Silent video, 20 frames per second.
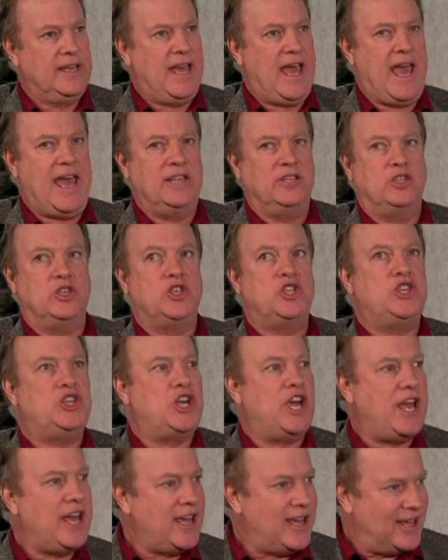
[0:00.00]
and
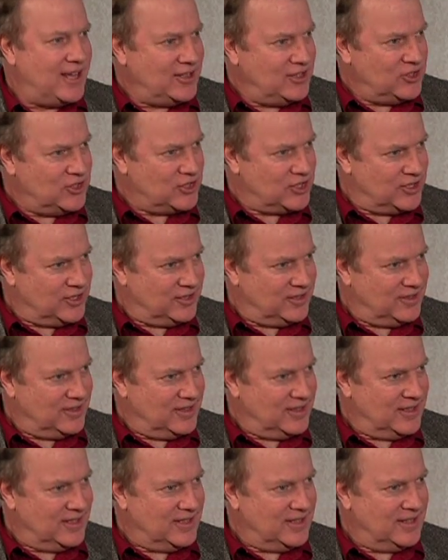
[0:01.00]
changed
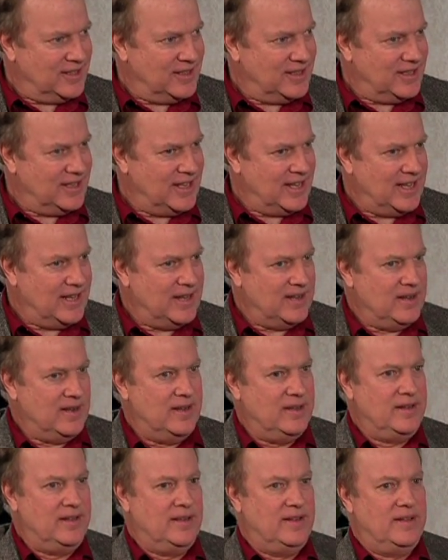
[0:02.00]
in
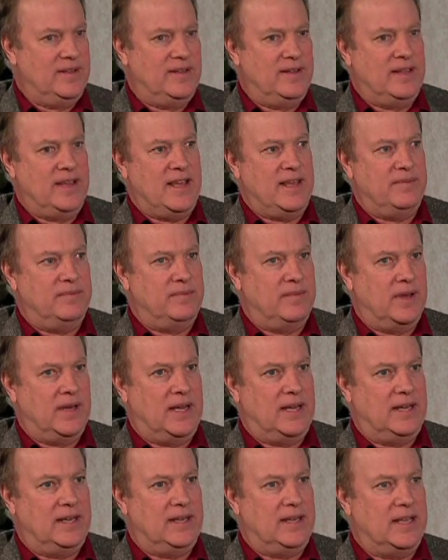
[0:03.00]

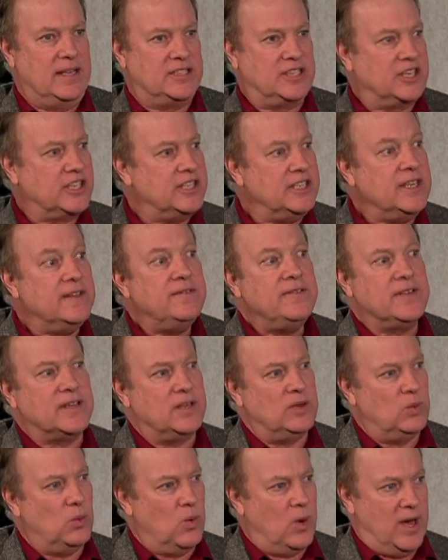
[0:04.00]
a
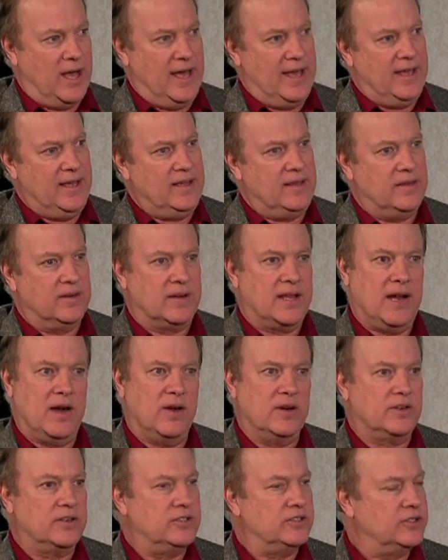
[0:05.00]
significant way, either
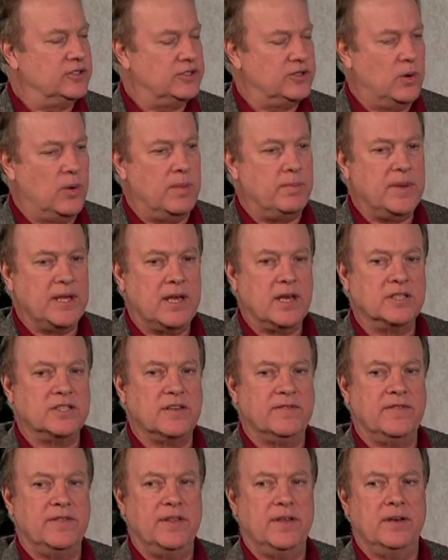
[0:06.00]
characters or so on, because
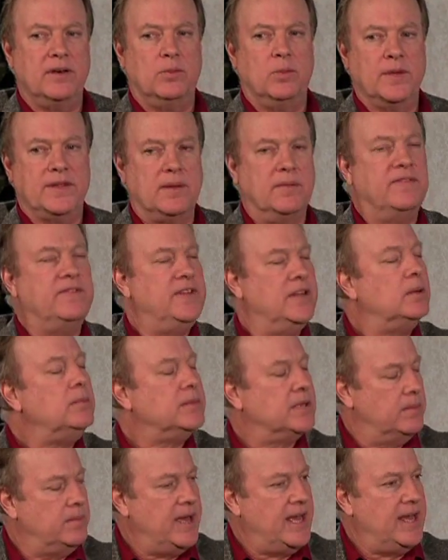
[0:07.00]
of what the
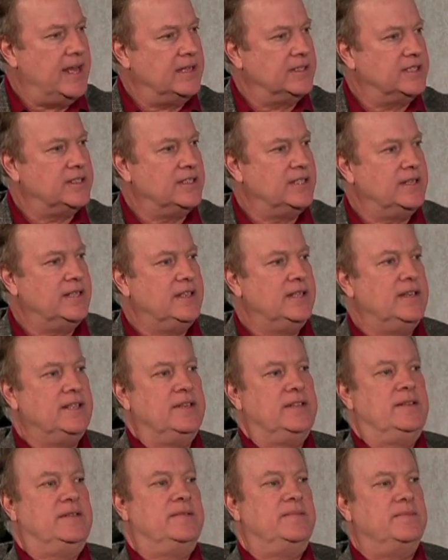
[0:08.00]
film demands,
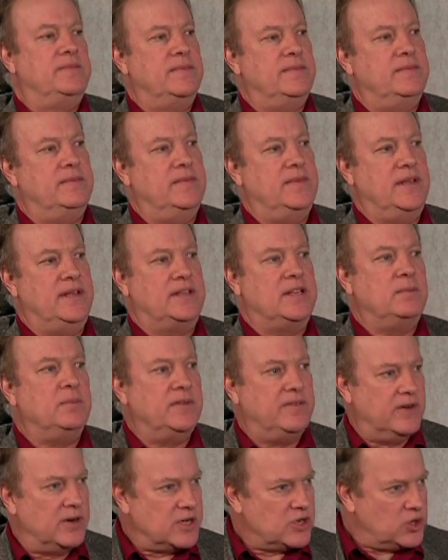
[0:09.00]
it can
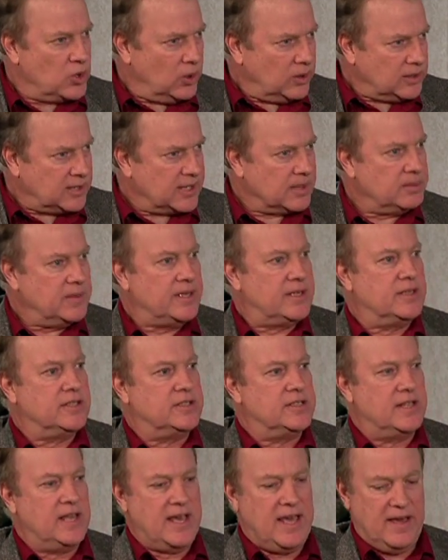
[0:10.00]
be very jolting
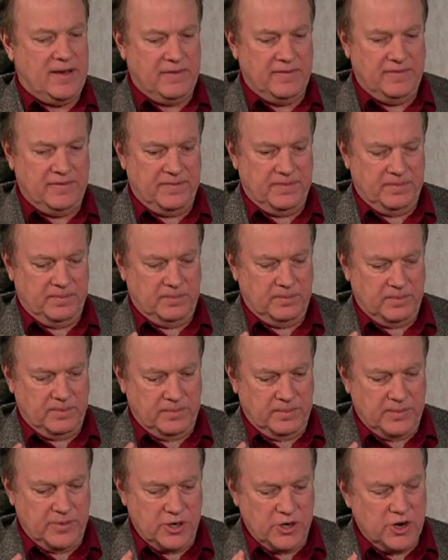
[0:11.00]
because they have
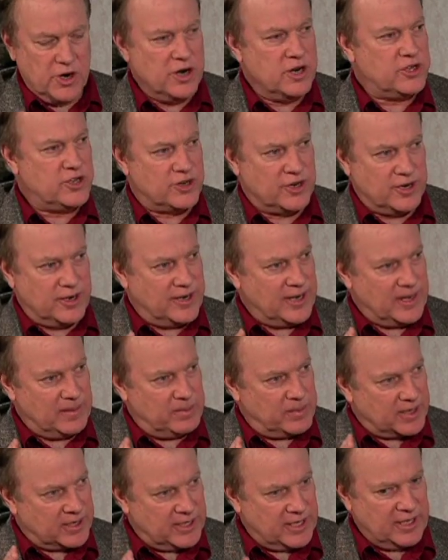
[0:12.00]
nurtured a
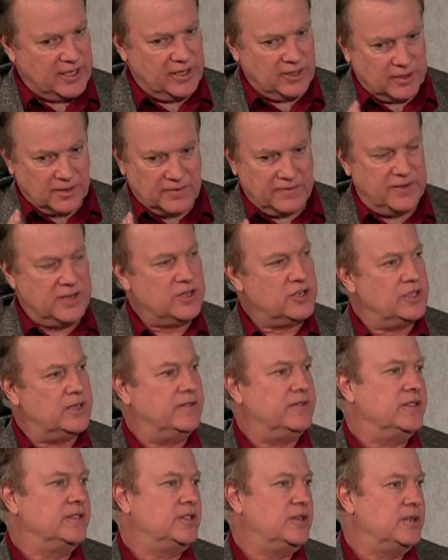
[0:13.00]
particular vision
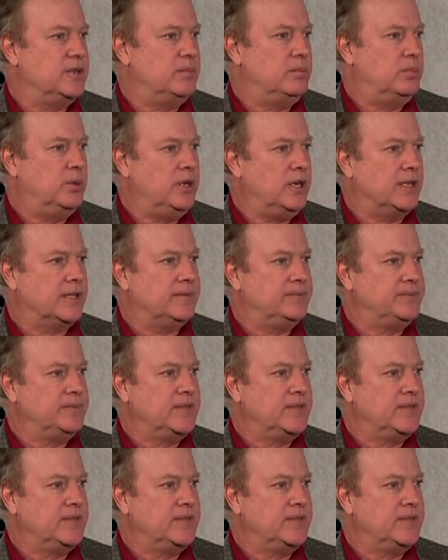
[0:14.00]
of a certain book.